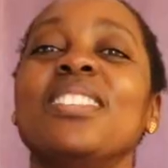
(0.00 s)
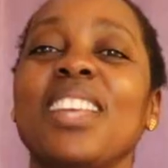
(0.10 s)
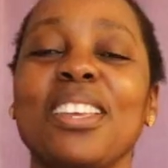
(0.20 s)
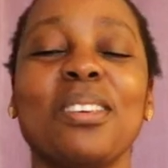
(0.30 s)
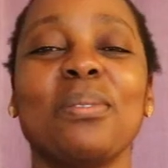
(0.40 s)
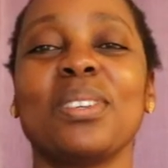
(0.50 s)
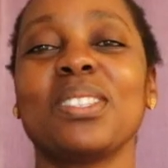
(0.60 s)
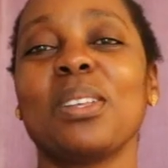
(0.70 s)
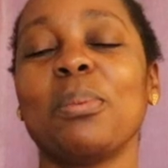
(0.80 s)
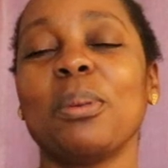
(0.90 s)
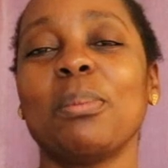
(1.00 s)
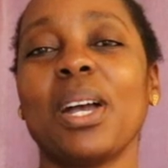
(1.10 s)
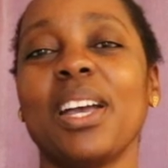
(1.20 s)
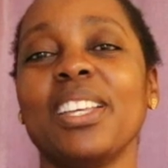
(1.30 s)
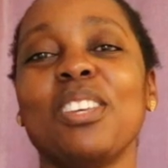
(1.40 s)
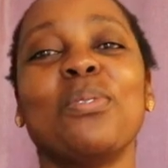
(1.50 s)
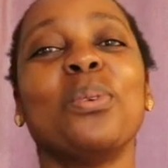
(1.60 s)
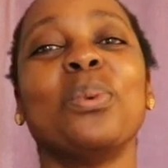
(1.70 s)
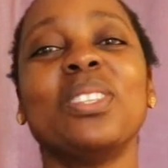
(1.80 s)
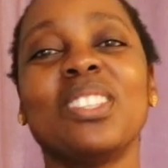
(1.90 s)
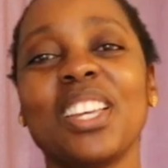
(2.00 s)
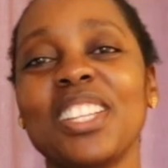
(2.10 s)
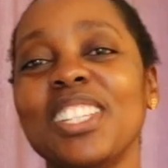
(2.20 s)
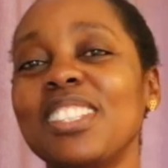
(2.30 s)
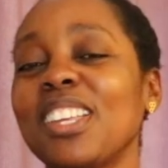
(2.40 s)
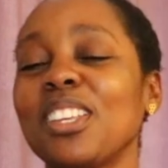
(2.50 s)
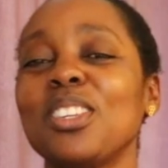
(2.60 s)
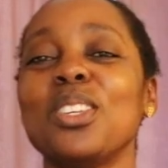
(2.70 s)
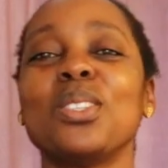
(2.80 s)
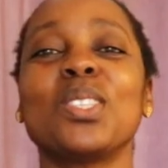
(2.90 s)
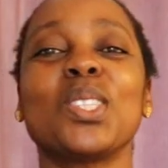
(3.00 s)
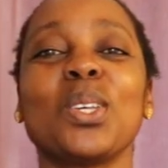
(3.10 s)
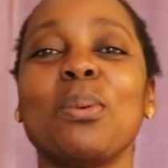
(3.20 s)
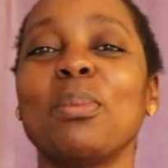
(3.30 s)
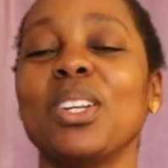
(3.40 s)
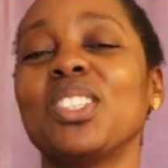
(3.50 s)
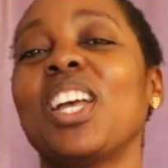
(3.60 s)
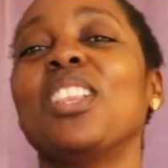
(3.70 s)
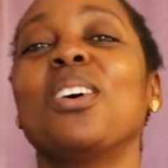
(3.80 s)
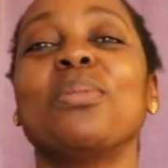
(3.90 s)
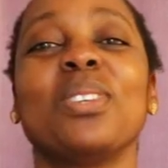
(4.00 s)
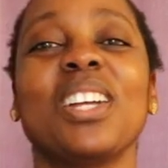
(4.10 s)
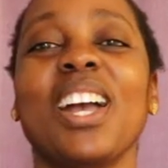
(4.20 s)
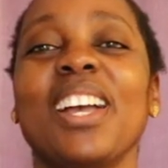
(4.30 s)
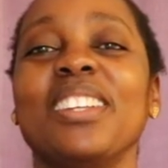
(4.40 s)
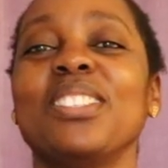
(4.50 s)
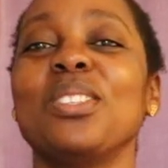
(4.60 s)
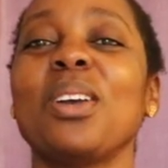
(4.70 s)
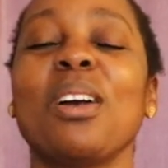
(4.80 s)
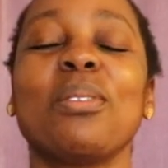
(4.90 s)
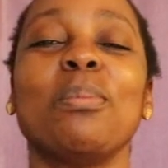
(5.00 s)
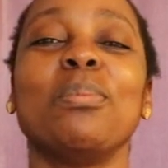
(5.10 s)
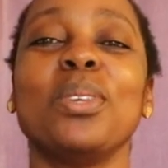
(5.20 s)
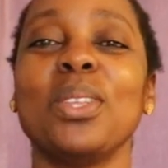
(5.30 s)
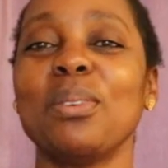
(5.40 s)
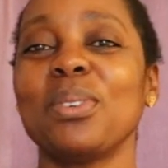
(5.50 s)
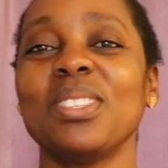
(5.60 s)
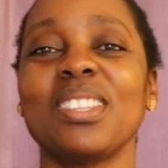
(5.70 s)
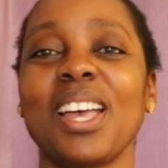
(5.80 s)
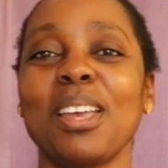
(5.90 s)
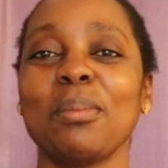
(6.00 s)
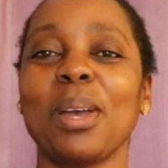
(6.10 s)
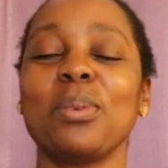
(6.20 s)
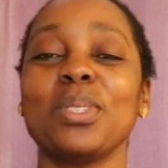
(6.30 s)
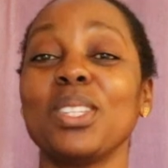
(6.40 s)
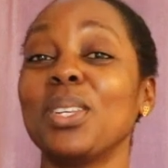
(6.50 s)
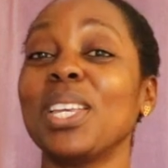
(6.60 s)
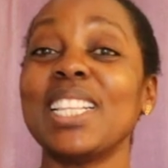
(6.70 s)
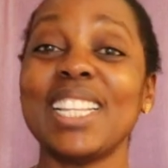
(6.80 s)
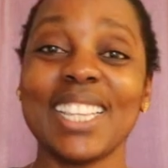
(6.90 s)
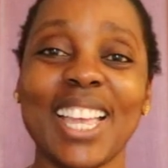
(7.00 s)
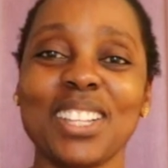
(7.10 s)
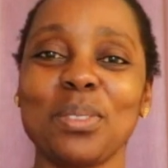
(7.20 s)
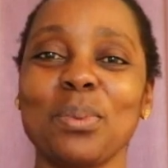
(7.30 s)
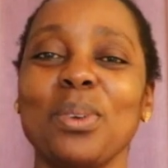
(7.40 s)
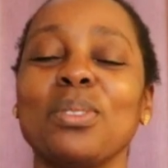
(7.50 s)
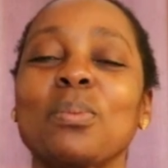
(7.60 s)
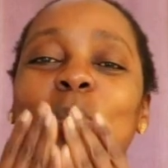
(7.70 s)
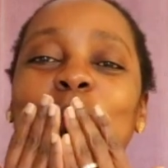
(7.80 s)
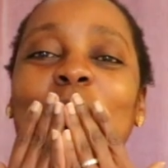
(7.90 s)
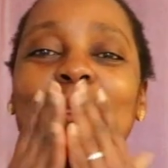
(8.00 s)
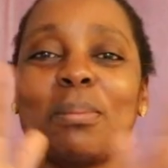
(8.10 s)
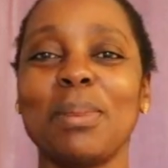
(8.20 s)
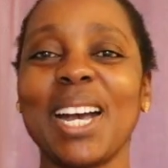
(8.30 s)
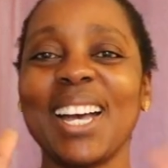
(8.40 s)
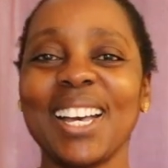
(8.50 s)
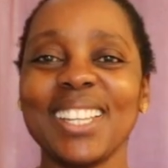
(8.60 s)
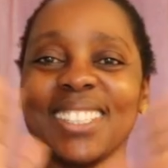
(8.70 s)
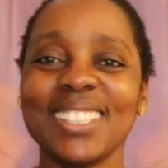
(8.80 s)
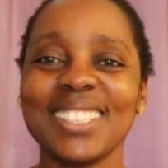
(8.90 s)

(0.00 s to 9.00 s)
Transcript: Thank you for stopping by. If you retain it, thank you so much. I love you guys. You have a beautiful time. I will see you in the next one. Bye.